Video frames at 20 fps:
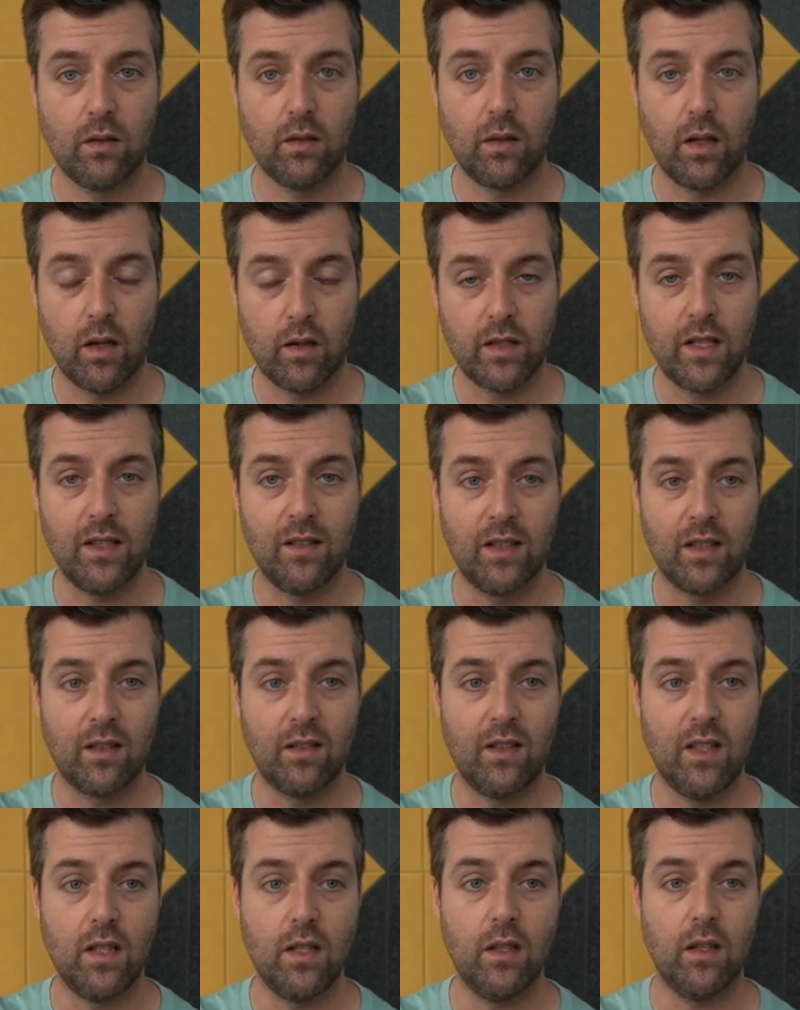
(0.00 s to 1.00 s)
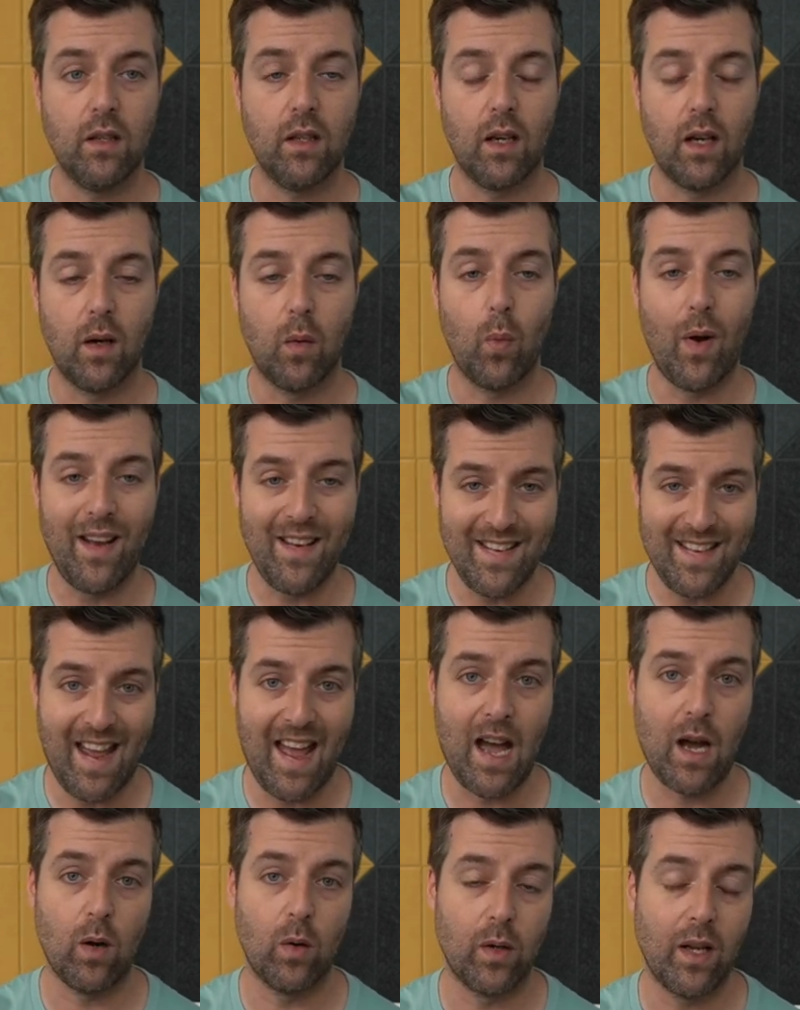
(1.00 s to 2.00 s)
the RT60 went
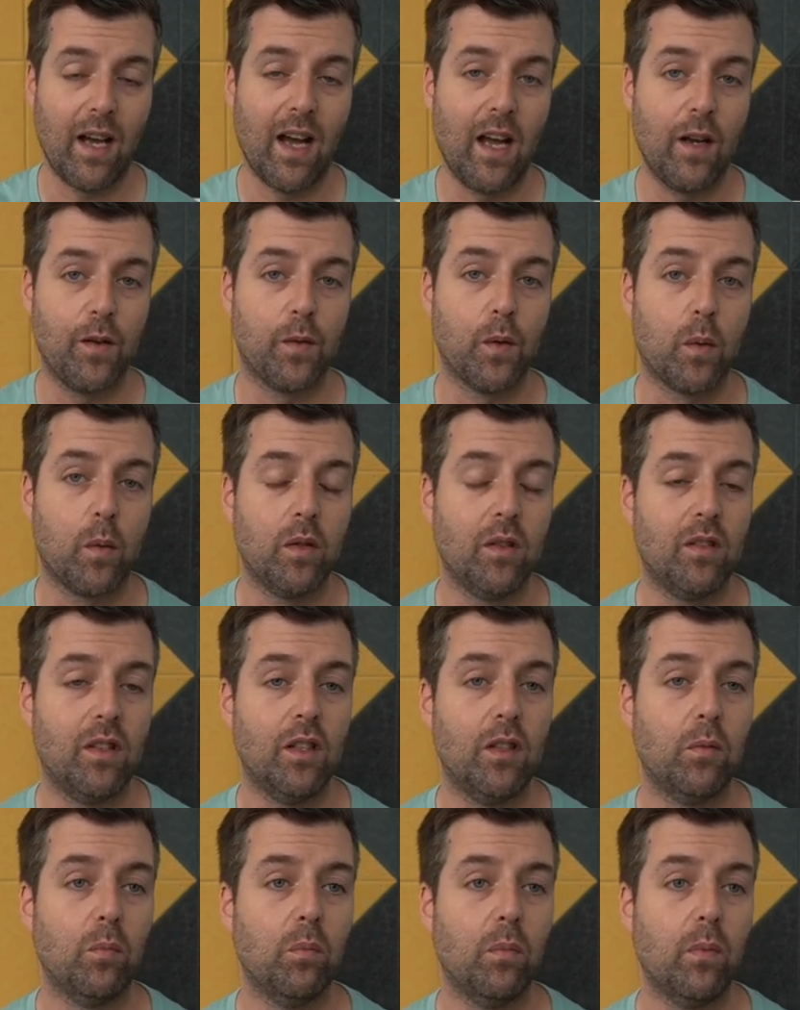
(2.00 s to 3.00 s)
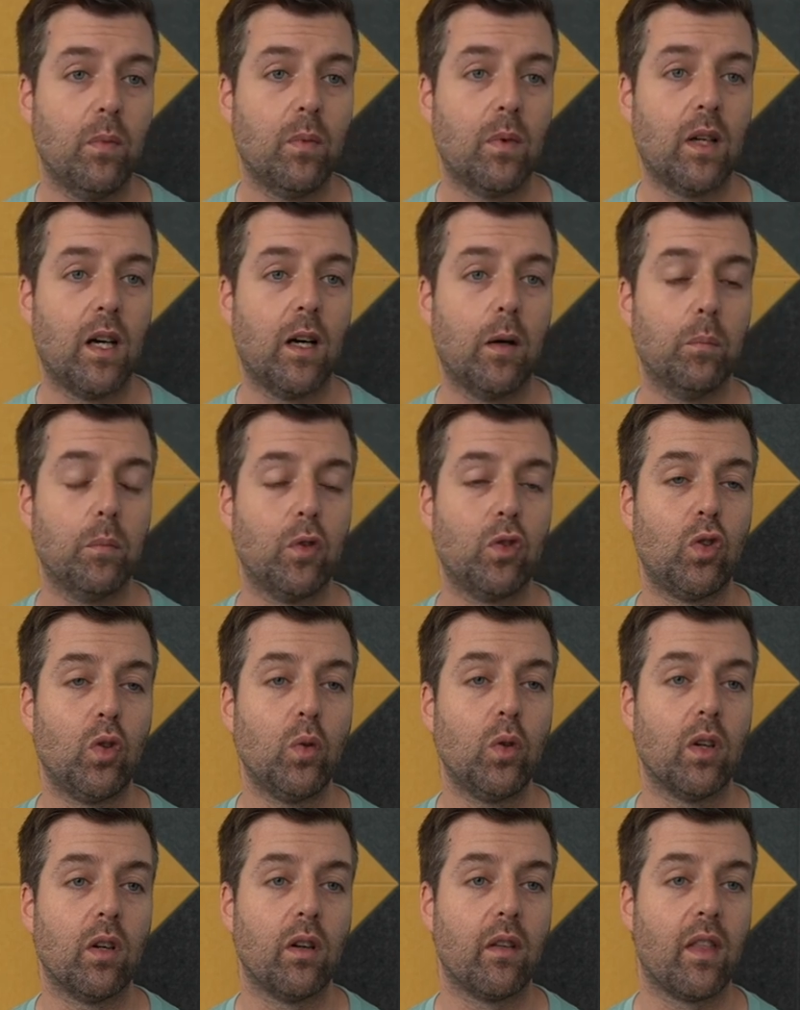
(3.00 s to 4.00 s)
down at high frequencies
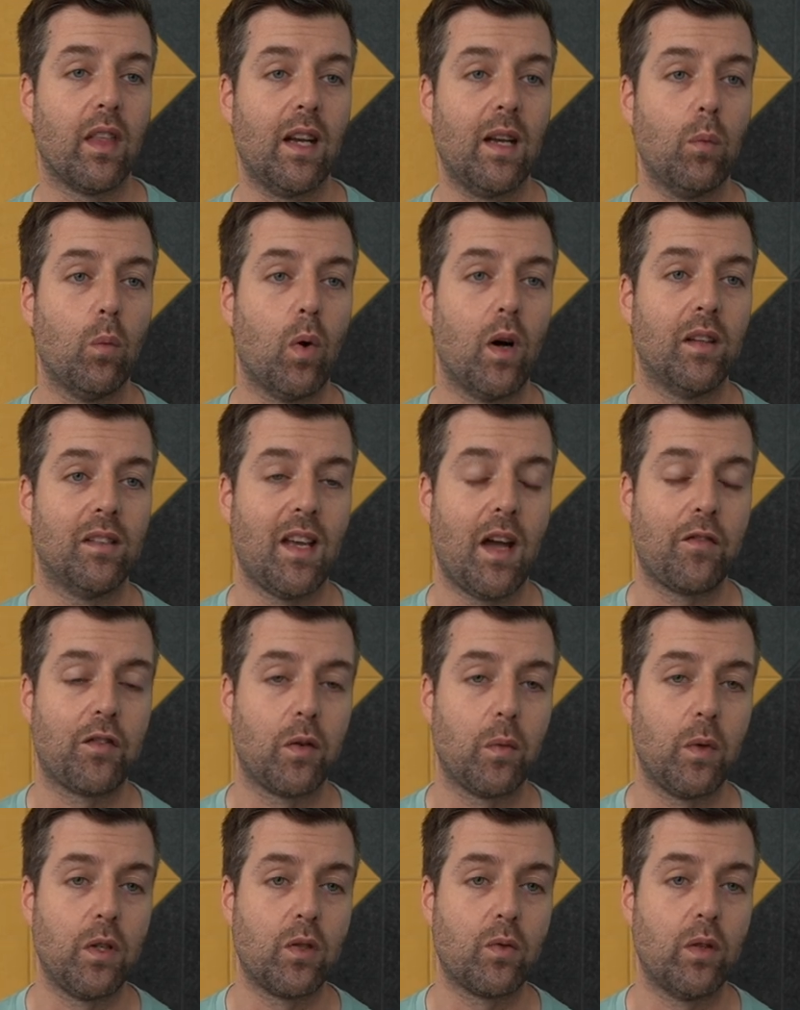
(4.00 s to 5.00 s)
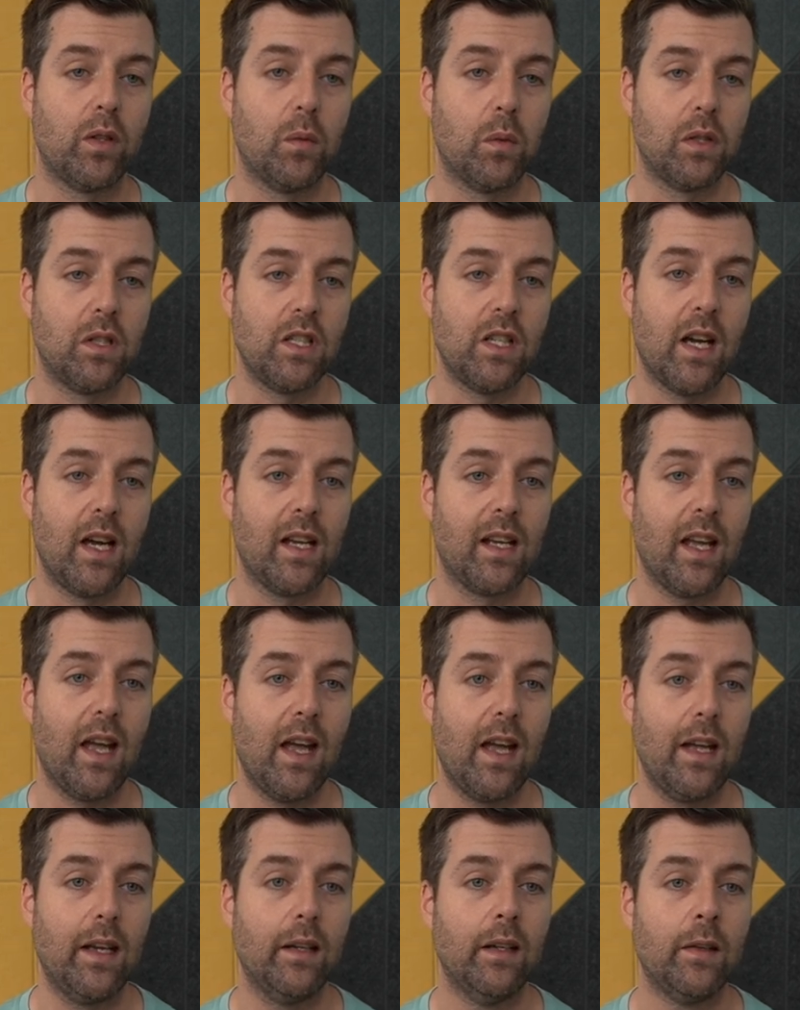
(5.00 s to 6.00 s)
sooner than it was after we treated with
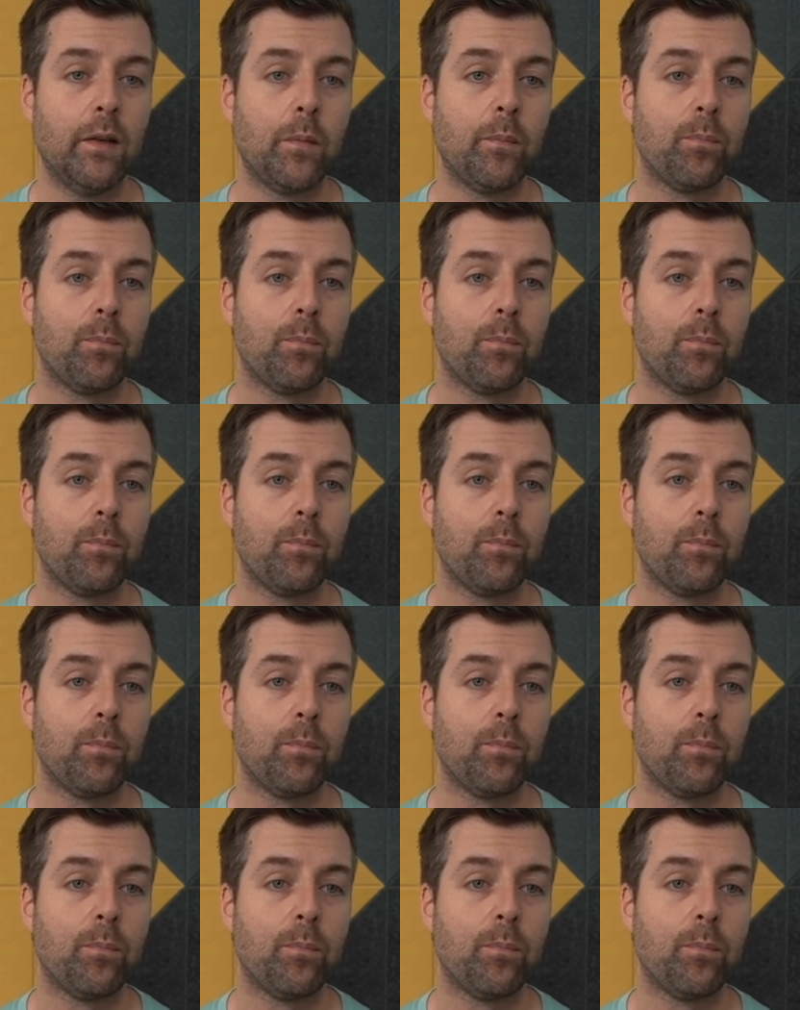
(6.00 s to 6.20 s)
GIK.